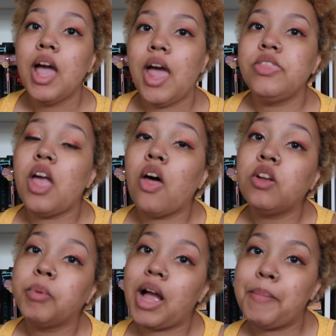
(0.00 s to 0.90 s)
And the
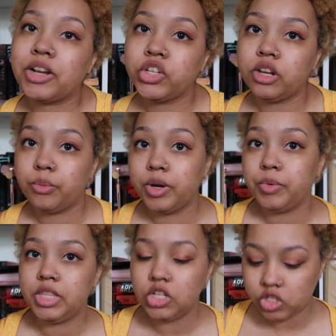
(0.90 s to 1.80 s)
other book I'm actually going to read
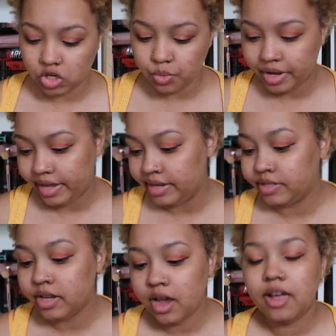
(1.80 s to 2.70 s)
with these two
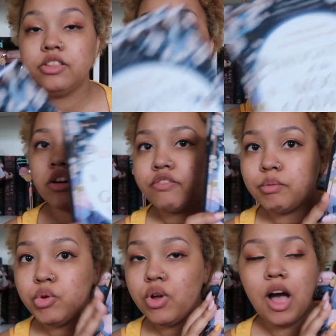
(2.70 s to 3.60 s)
is Daughter of the
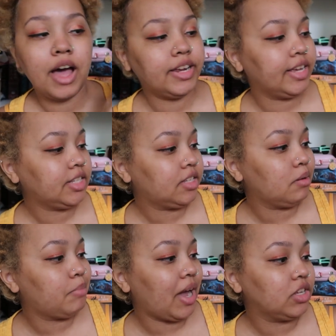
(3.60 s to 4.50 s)
Moon Goddess
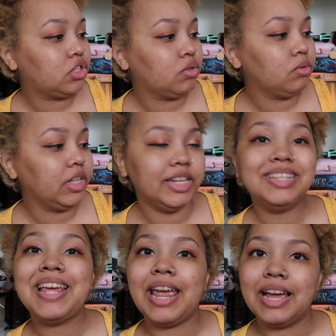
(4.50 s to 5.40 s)
by Sue Lynn
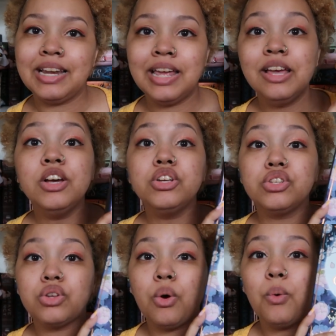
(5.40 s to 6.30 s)
Tan.
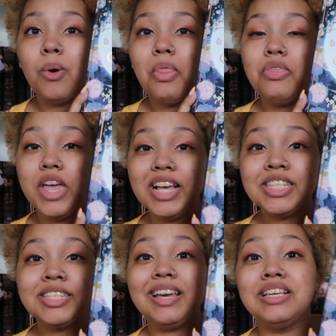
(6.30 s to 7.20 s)
So
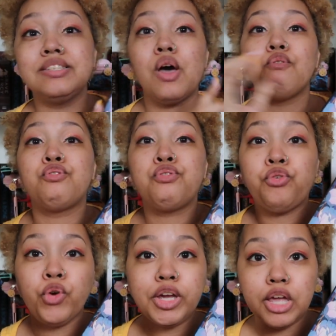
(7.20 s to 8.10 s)
this is
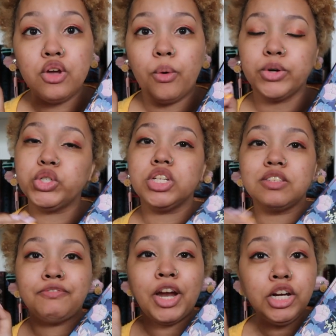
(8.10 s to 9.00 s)
freaking
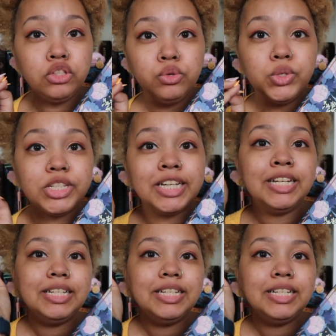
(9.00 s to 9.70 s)
gorgeous. Loot,